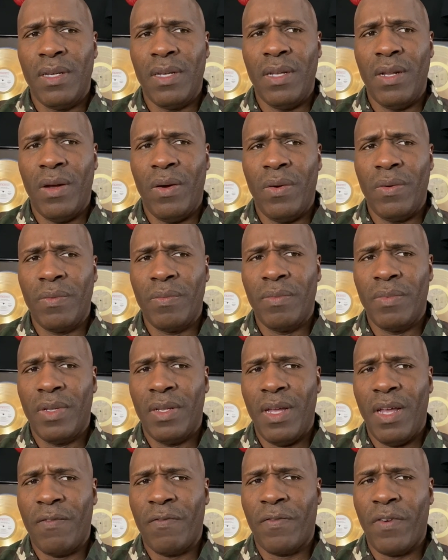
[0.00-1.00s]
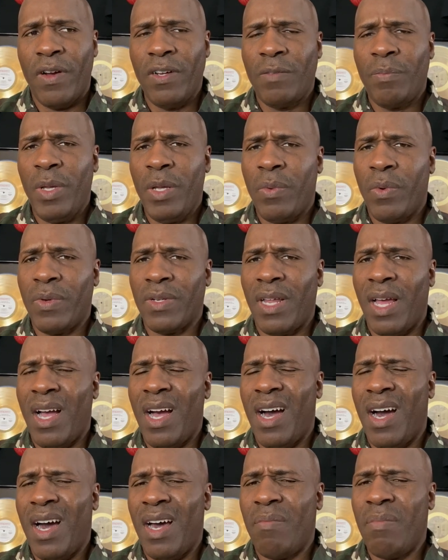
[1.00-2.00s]
You know, at first people were like,
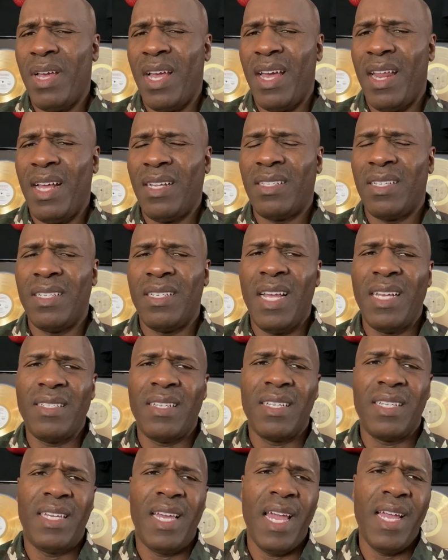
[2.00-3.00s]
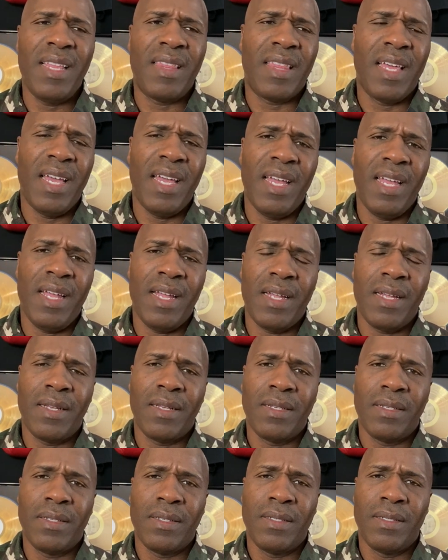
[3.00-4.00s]
oh man, that's a, that's a gay thing.
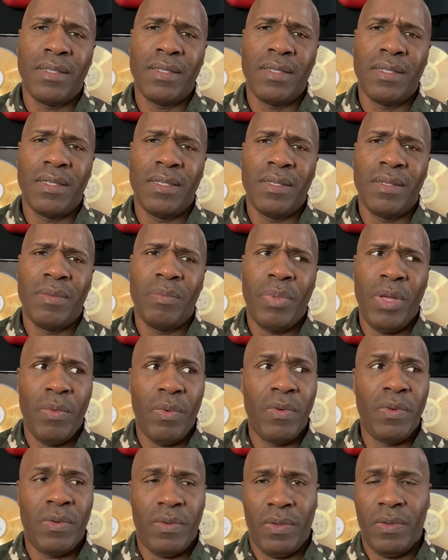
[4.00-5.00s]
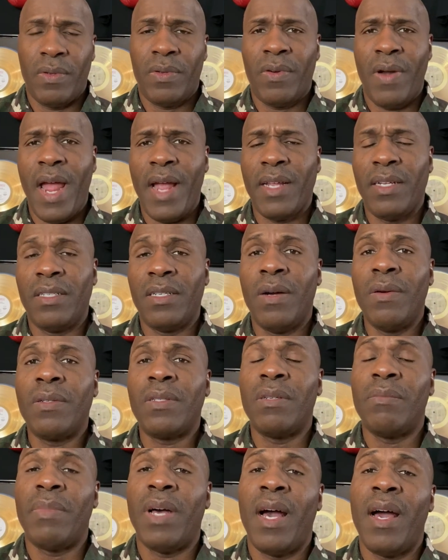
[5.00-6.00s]
People cracking
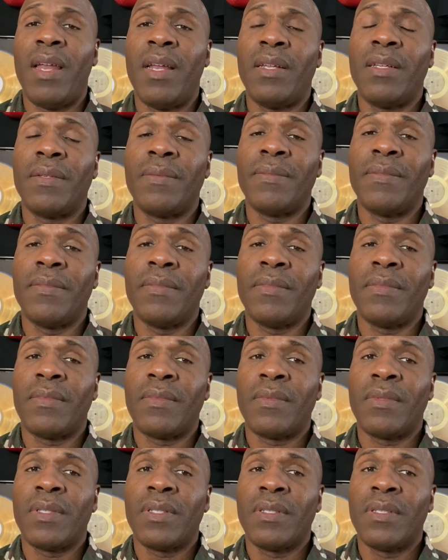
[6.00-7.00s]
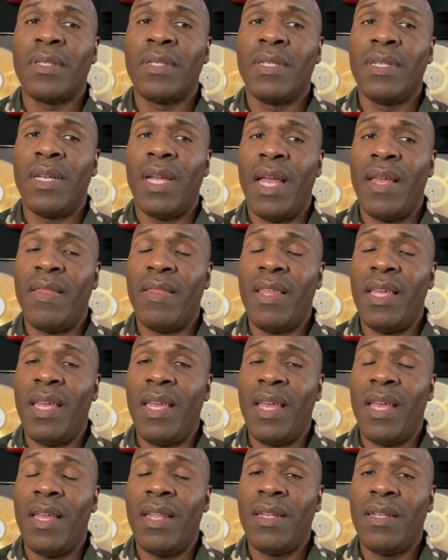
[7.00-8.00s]
jokes about it. And
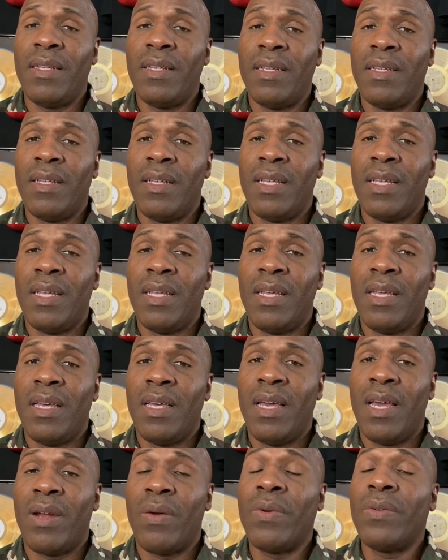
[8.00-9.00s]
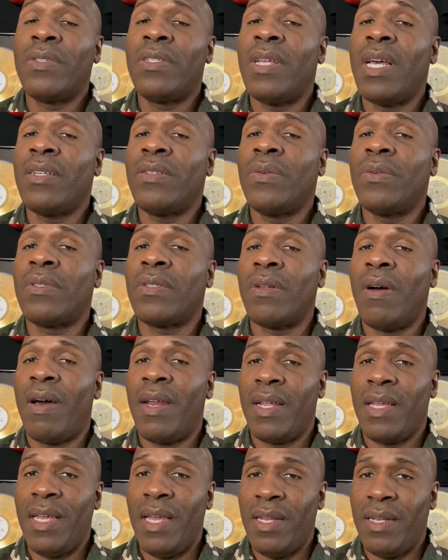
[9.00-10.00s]
then heterosexuals
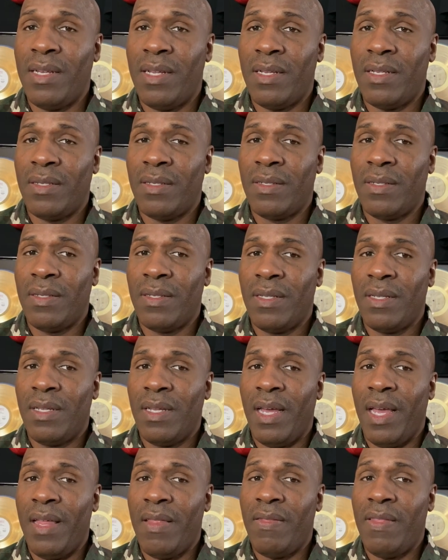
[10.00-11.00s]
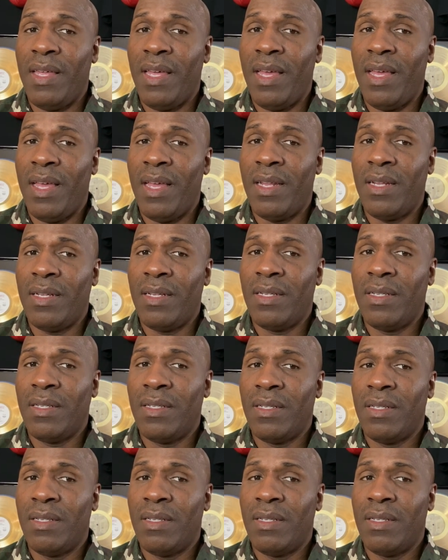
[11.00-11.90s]
started getting it. And then